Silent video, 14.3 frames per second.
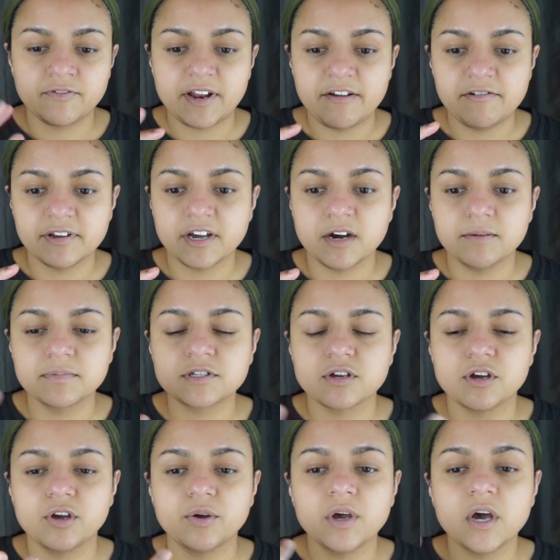flaring up,
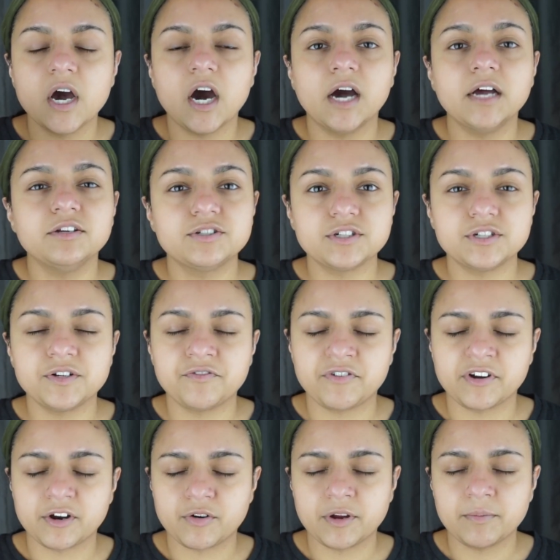so I used a
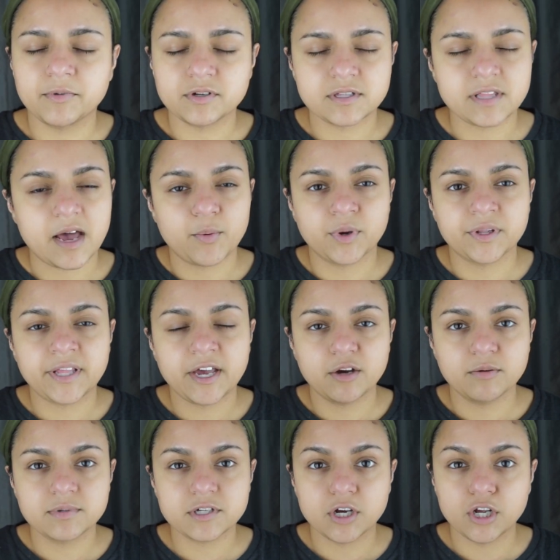different cream because that one
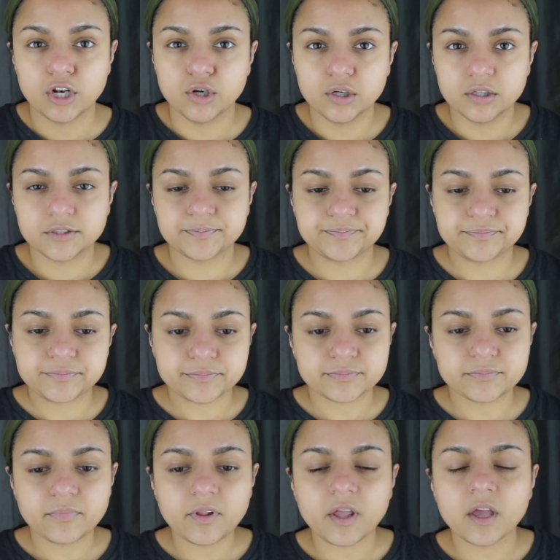helps a lot.
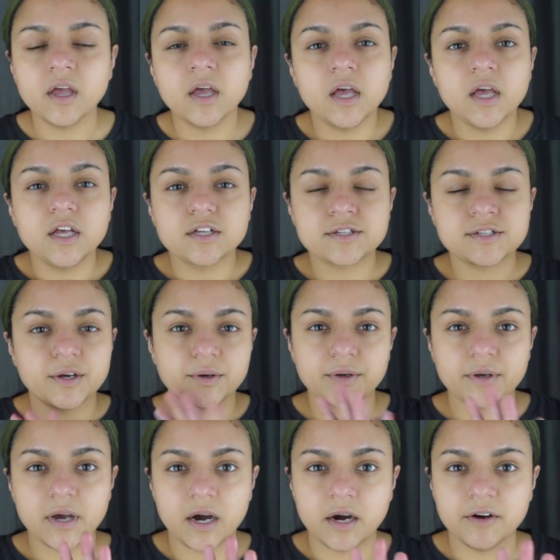
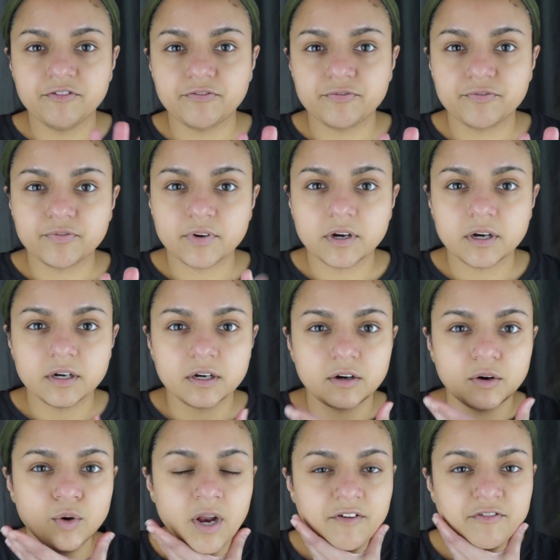So
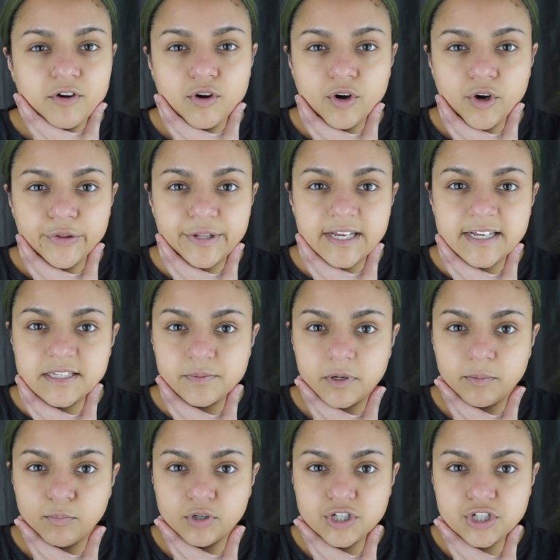all I've got on is
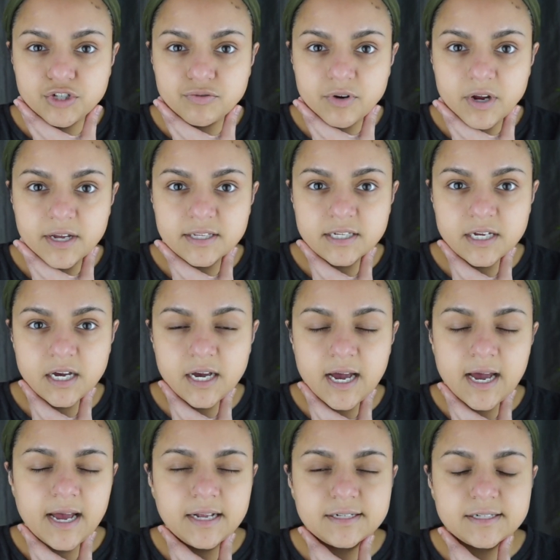moisturizer
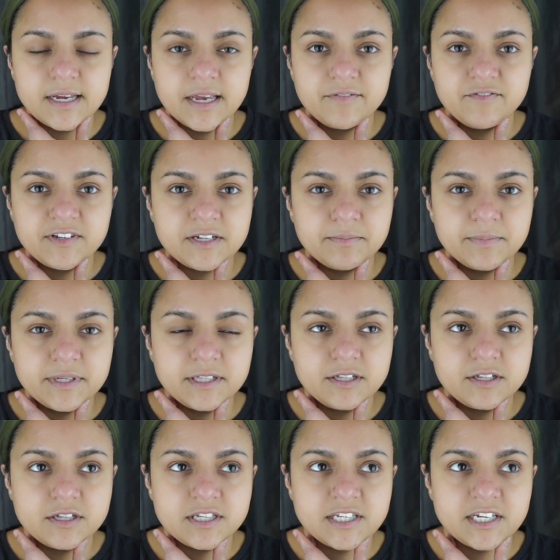and a
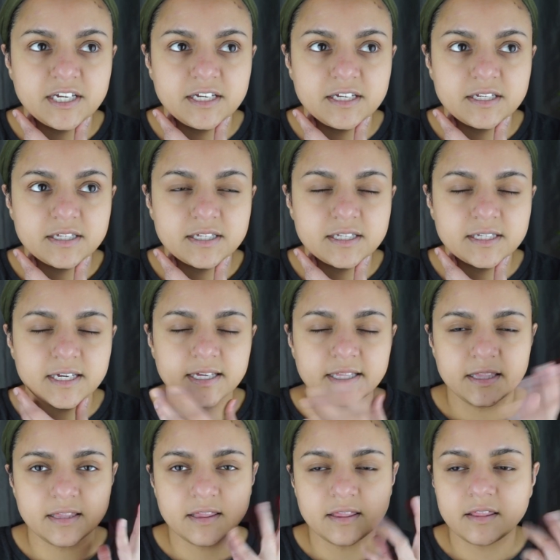vitamin C
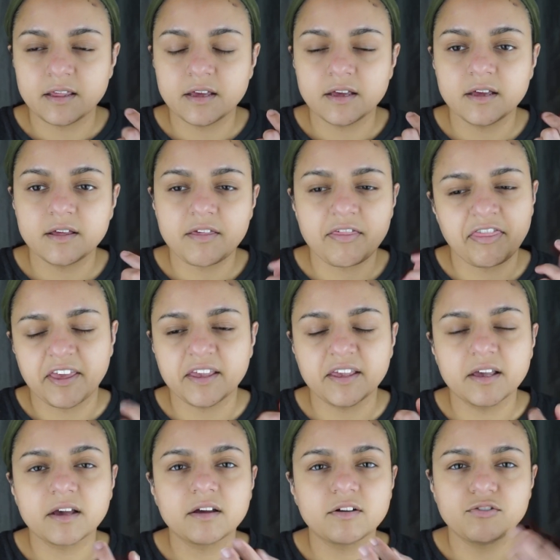skin
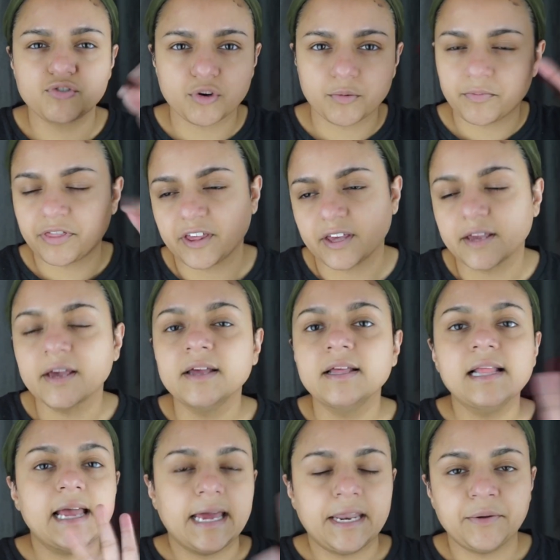thing, drop thing.
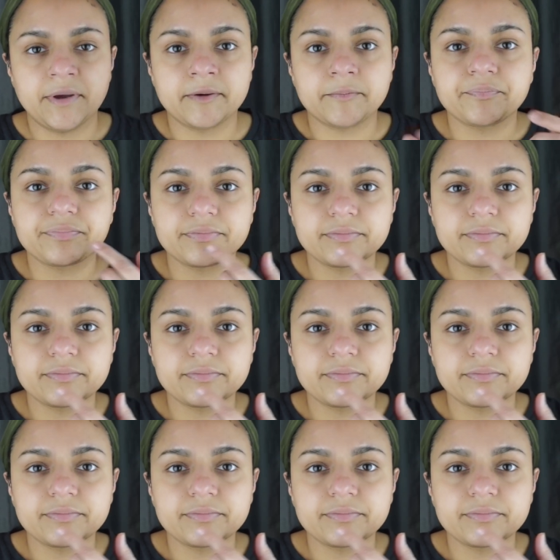Anyway,